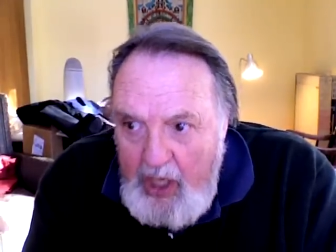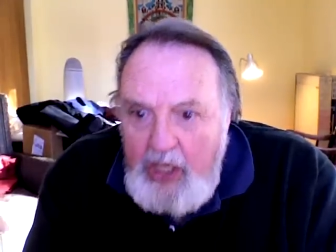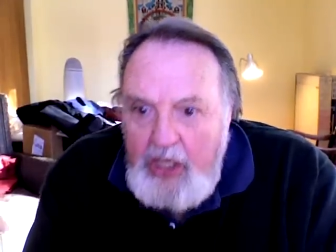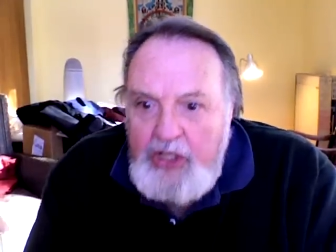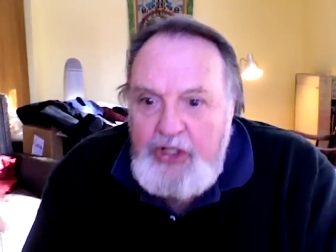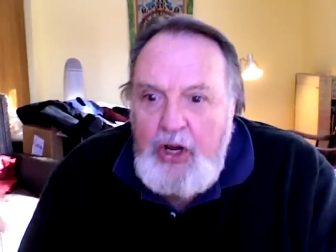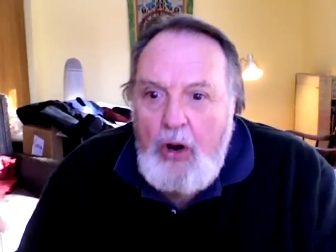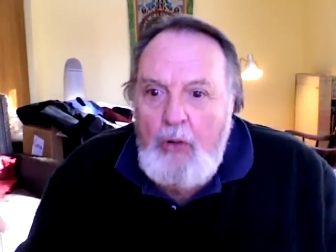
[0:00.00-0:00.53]

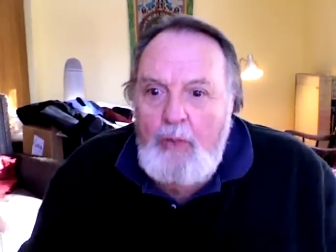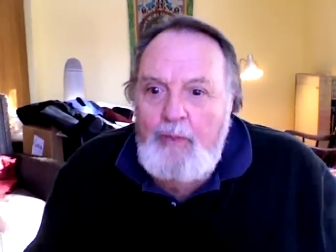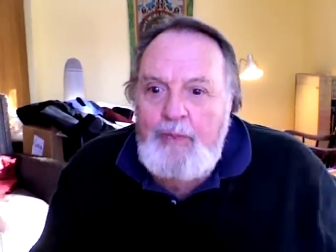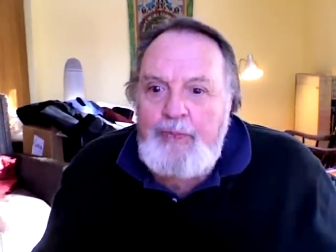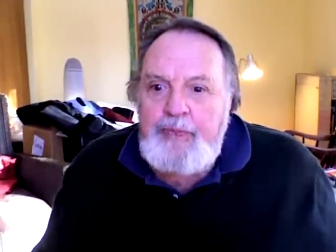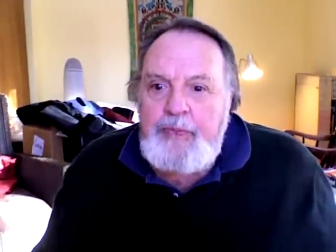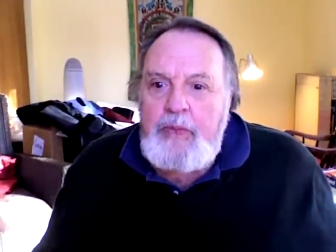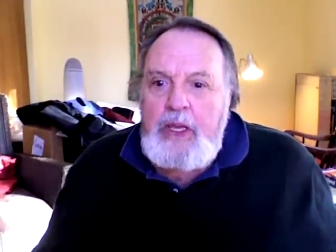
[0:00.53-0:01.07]
So,
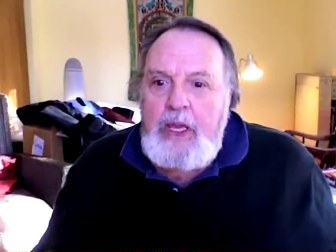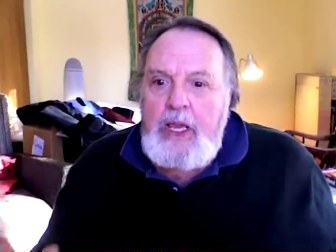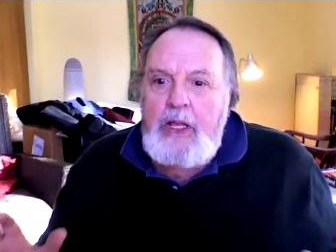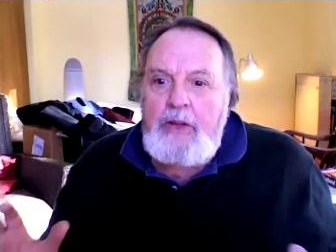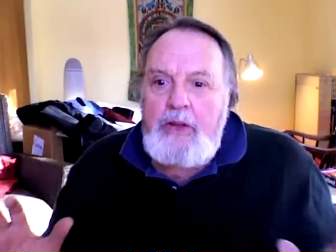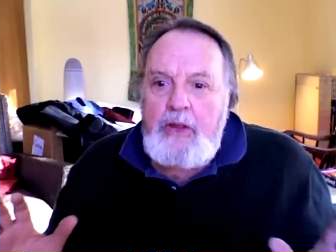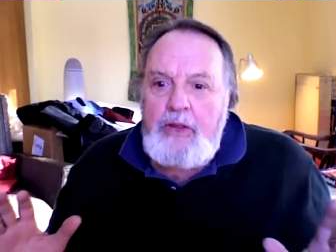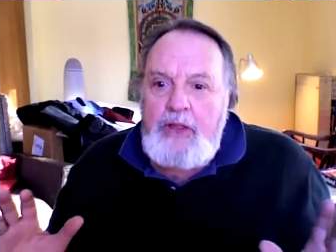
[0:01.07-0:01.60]

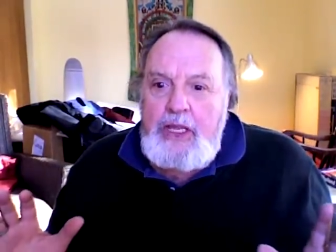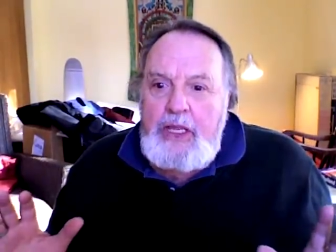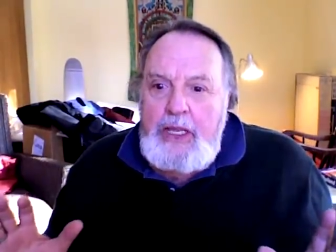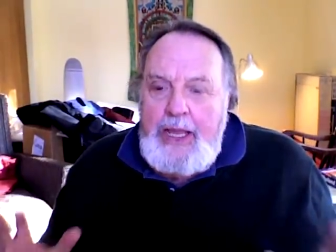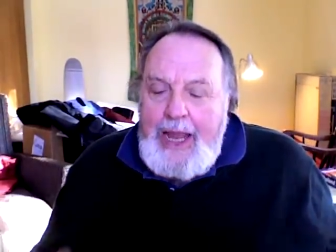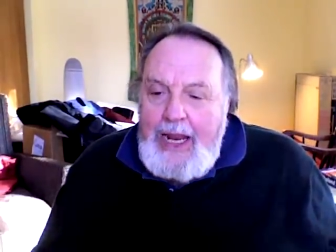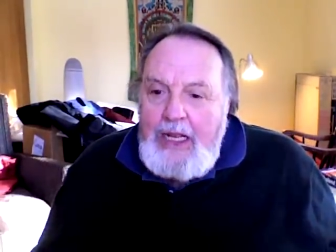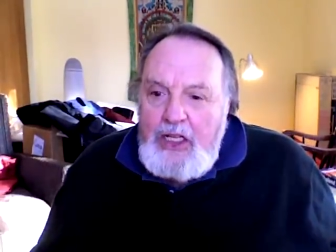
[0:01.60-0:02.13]
in the
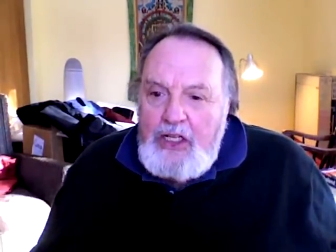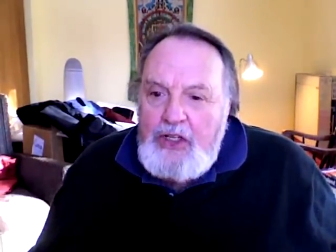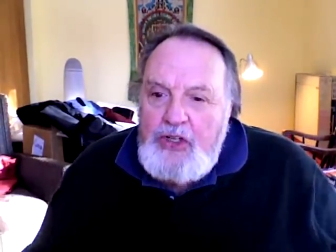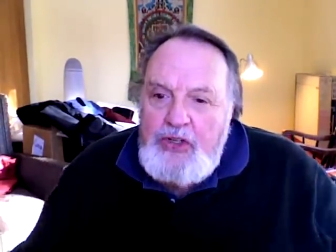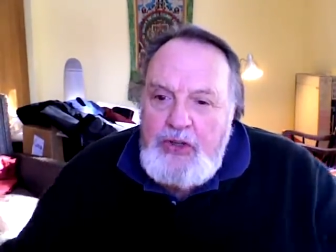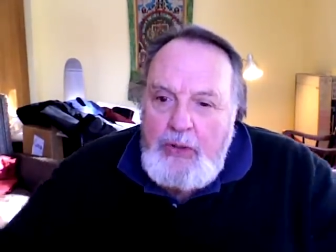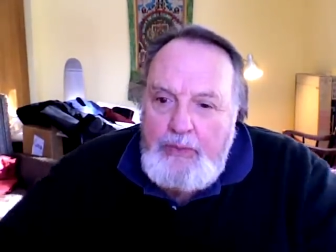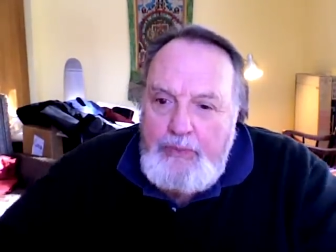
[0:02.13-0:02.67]

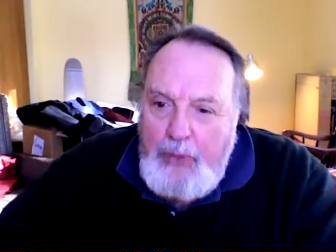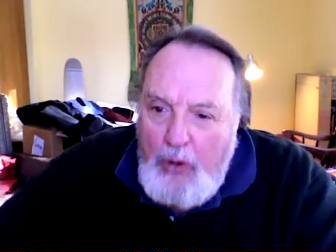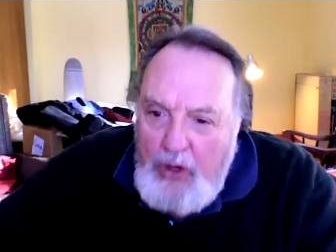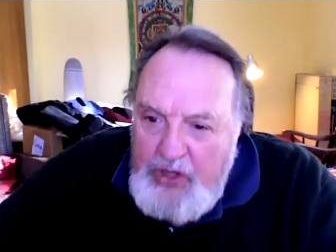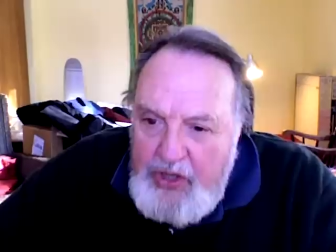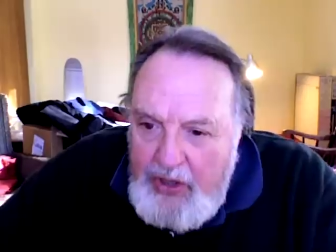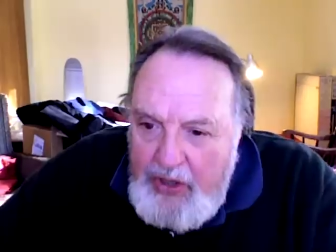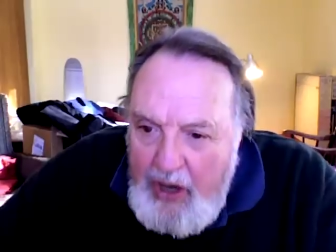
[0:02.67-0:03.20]
English
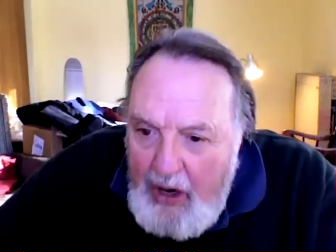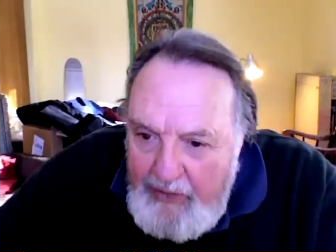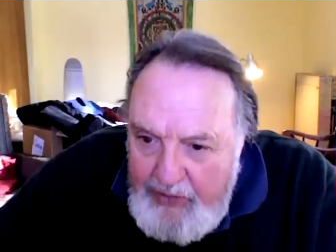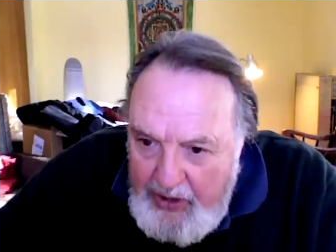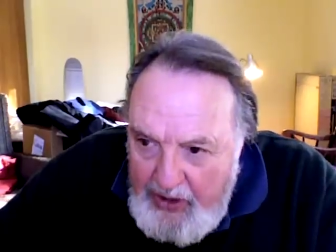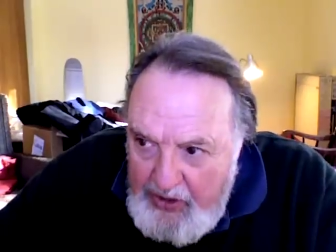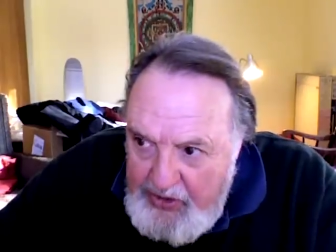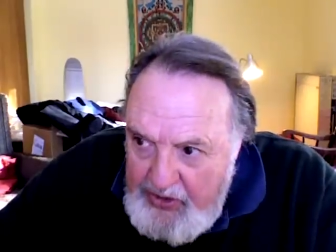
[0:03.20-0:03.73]
portion of
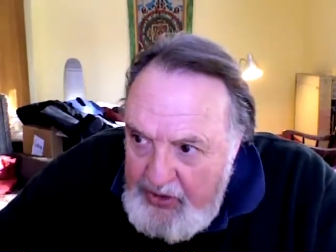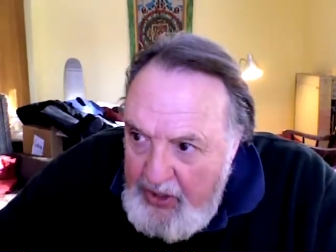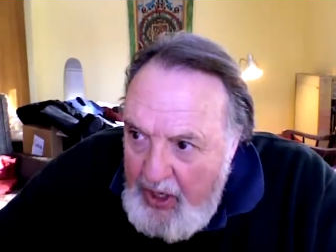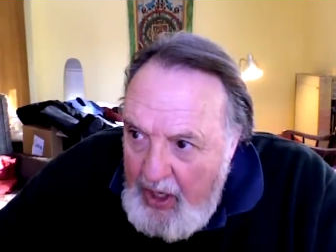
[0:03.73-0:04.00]
this,